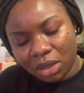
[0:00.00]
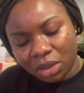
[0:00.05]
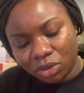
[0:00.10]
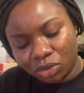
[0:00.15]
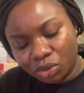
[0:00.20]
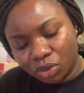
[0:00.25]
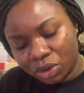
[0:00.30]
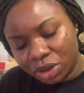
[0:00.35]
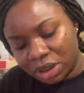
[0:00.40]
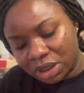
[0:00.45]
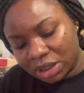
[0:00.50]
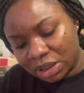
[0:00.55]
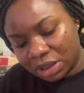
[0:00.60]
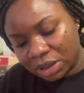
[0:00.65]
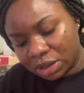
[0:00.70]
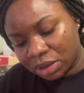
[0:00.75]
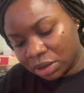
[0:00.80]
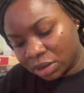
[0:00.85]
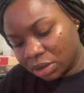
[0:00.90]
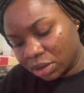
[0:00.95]

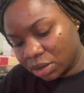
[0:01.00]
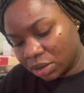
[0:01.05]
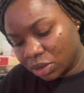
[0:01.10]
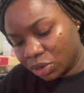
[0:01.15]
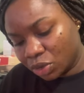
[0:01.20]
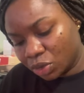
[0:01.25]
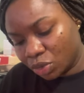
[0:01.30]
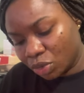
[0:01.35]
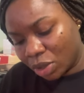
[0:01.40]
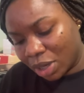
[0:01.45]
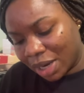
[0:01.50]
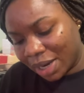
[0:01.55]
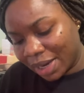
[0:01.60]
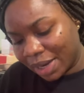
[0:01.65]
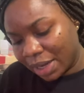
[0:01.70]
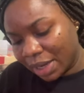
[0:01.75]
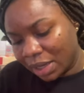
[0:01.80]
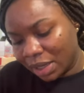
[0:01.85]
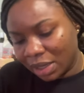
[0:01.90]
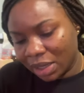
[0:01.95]
routine so
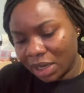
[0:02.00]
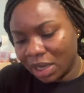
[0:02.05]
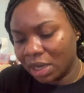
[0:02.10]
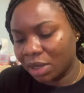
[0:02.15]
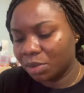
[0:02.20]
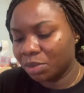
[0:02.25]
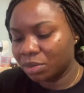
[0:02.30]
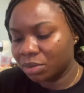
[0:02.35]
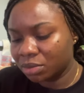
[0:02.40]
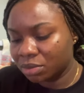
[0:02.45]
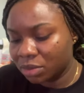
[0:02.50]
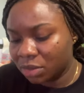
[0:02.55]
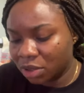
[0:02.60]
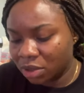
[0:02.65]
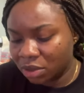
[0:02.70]
i um